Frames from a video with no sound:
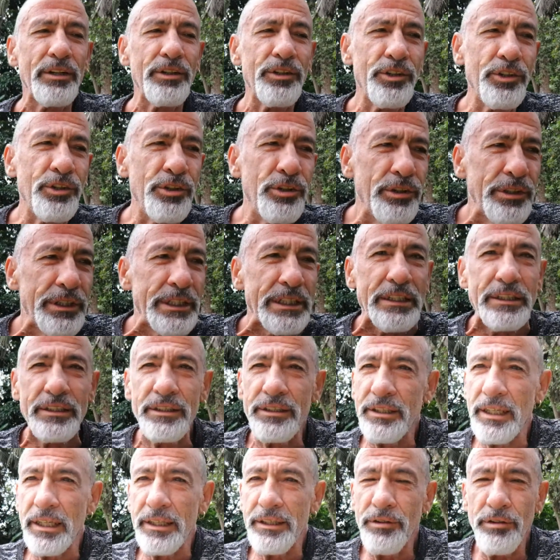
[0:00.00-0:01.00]
could.
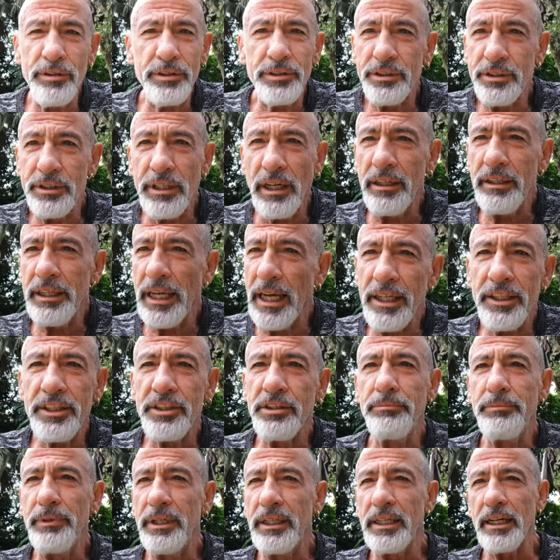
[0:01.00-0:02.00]
It's not. Don't
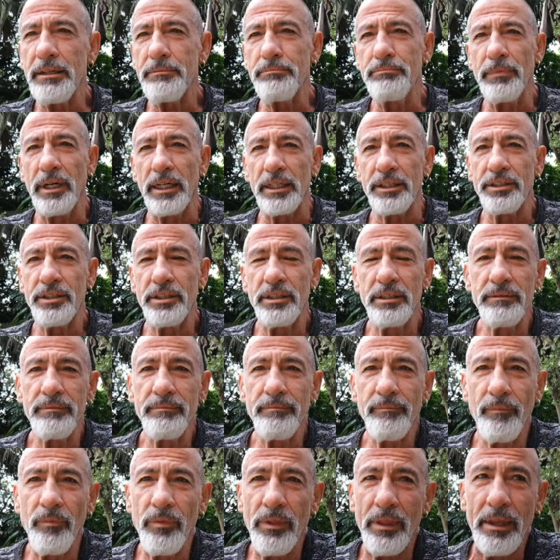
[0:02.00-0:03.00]
hassle me that much.
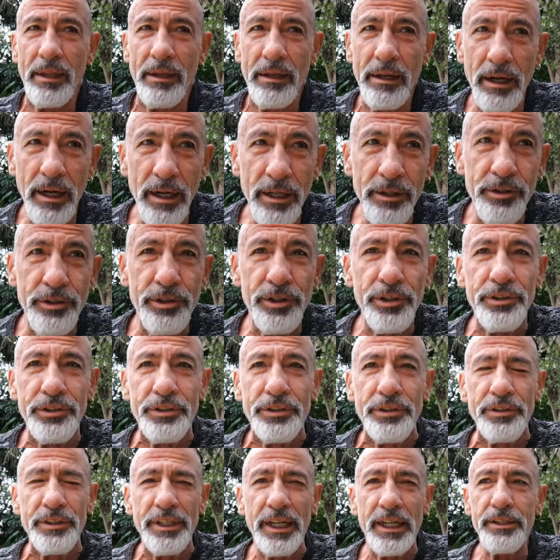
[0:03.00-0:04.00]
I could
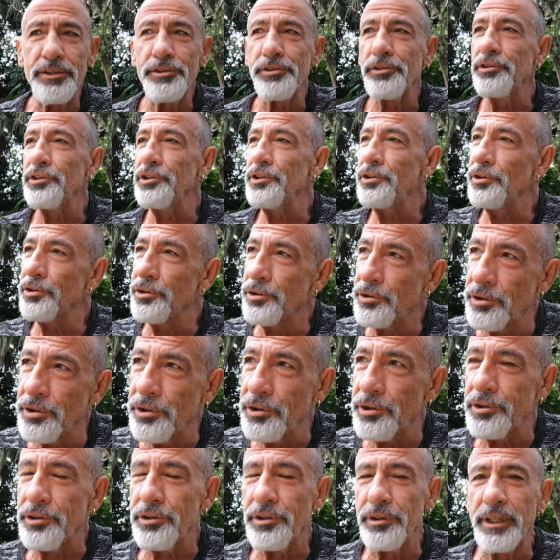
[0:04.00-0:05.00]
do that, or you
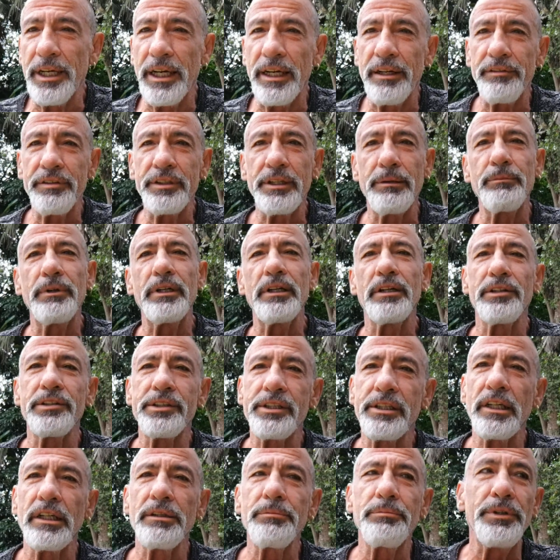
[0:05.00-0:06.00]
could do that. If someone else
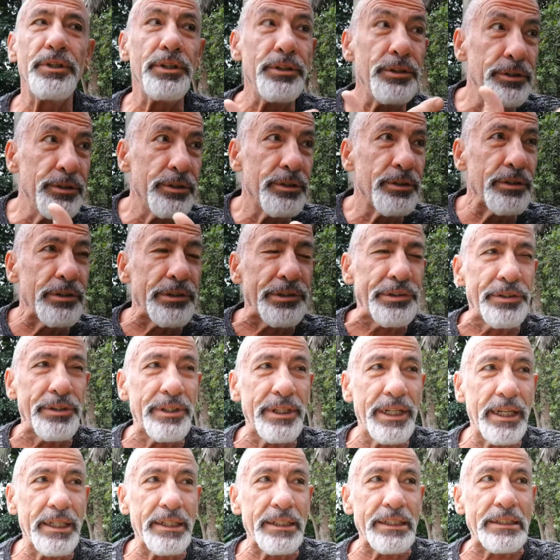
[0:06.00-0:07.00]
tells me you could do
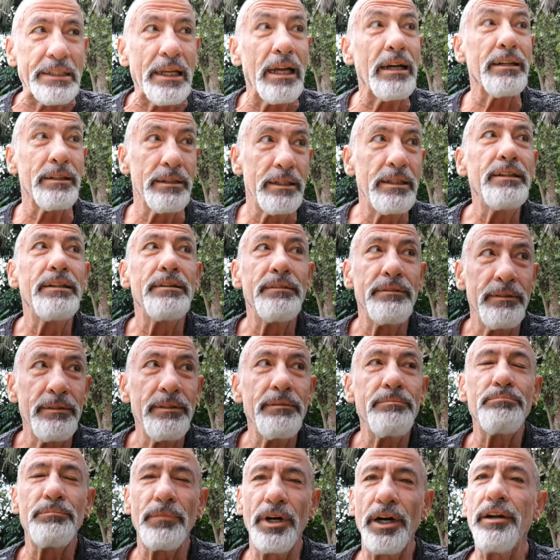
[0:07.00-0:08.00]
that, it's like
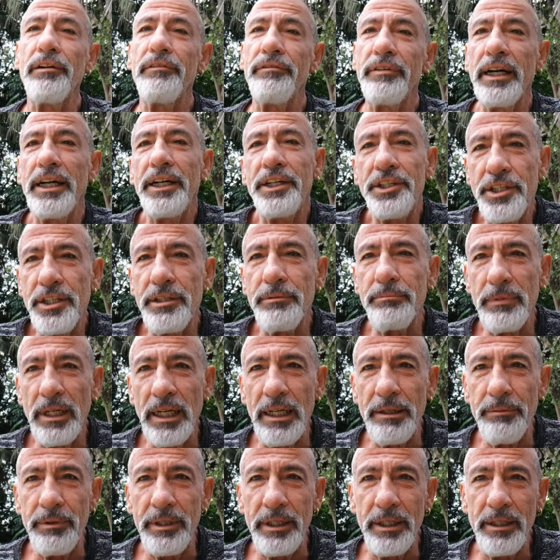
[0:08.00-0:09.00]
motivation,
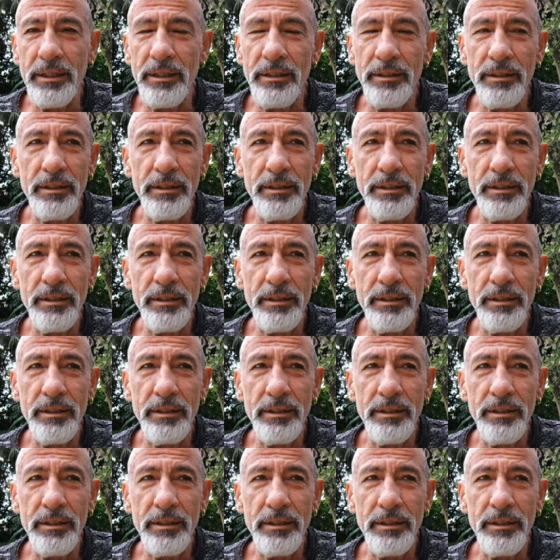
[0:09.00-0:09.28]
maybe.